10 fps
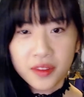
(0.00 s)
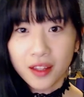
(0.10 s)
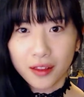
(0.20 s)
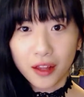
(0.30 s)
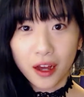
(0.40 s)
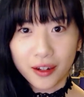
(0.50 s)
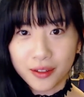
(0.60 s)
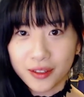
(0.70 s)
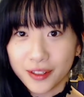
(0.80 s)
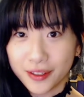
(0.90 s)
A lot of
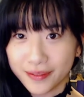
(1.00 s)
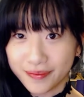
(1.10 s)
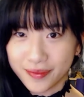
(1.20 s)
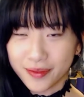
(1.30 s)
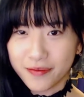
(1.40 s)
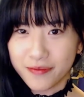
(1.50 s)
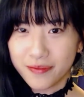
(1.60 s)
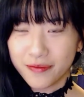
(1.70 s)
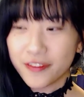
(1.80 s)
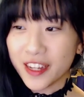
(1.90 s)

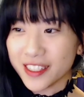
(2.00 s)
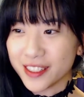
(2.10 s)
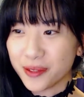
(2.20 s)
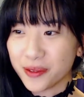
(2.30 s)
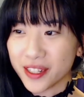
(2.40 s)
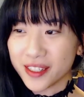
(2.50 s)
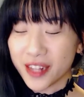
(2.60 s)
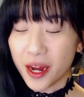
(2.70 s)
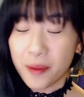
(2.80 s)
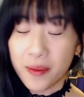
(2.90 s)
fantasy words
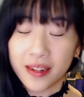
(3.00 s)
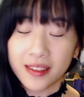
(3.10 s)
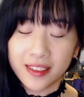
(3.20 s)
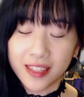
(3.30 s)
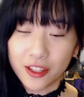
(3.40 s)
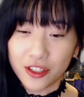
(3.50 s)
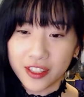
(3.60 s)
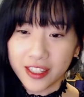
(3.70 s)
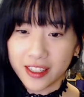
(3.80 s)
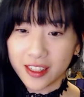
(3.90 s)
there, but
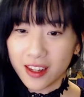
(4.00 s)
essentially